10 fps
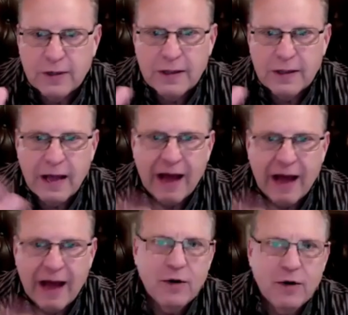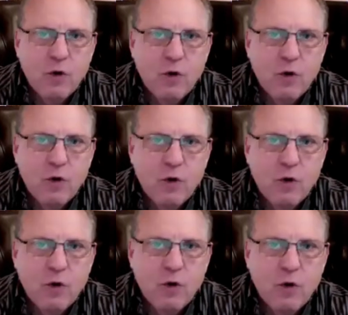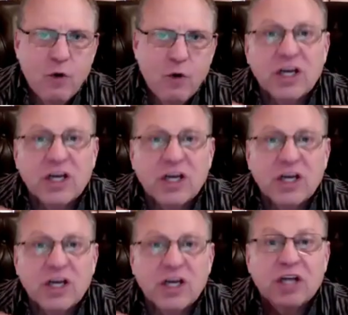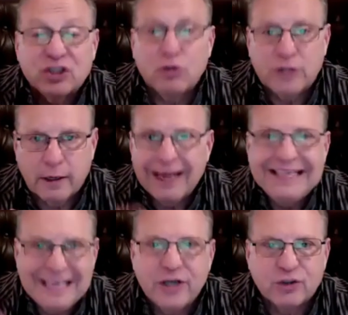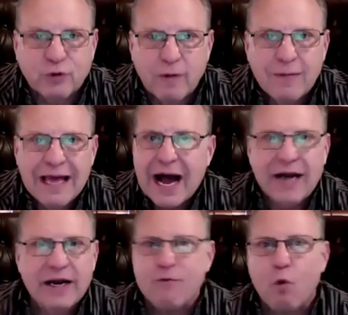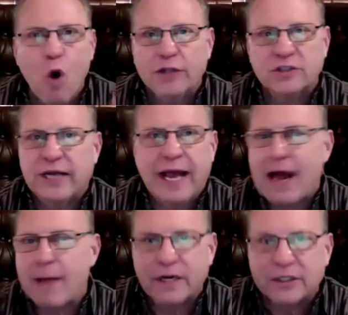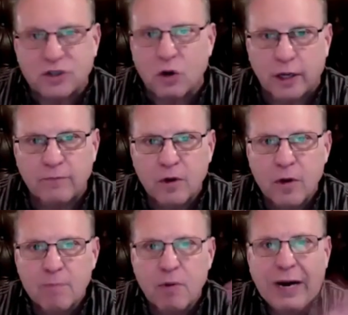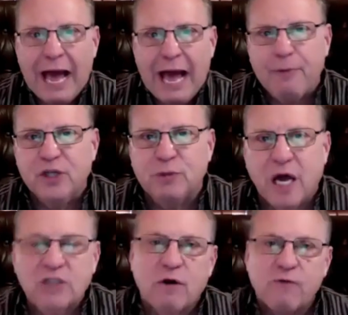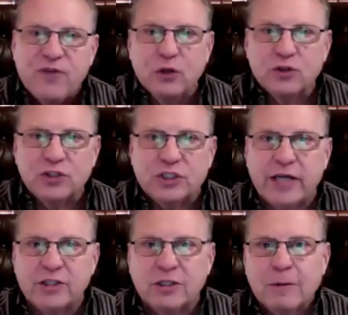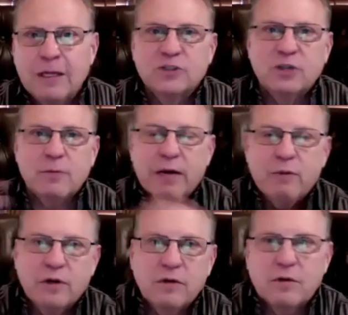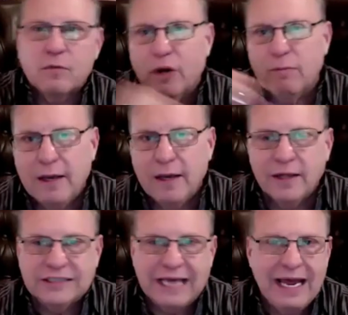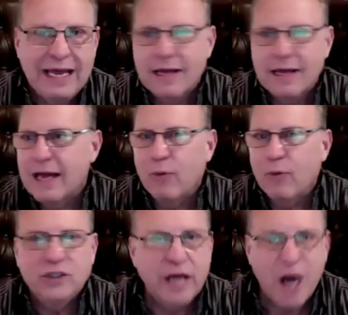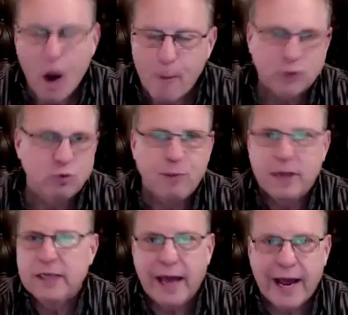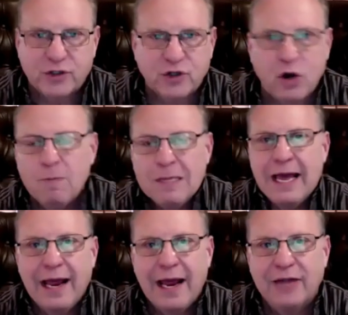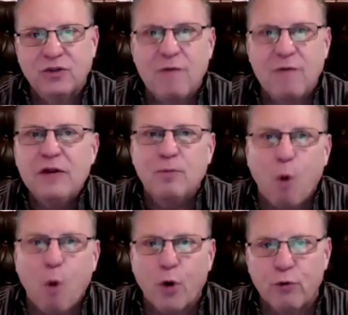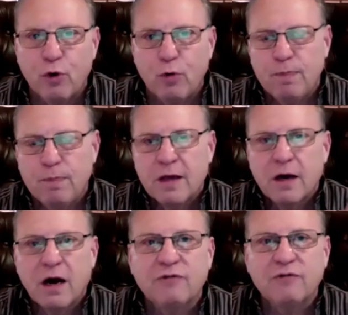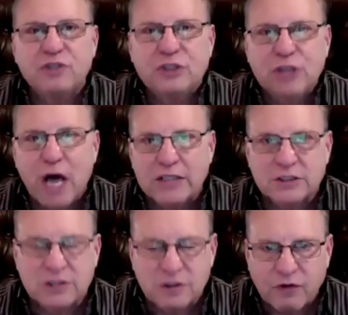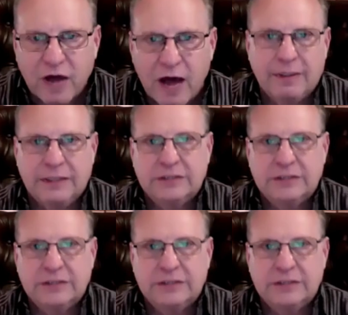I made over $1 million consulting in the industry. I never once said, hey, I'm a consultant. But what happened is because of our field success, somebody would bring me in and say, hey, we need you to help us. We'll pay you X, you know? And so I've been in the boardroom of dozens of companies.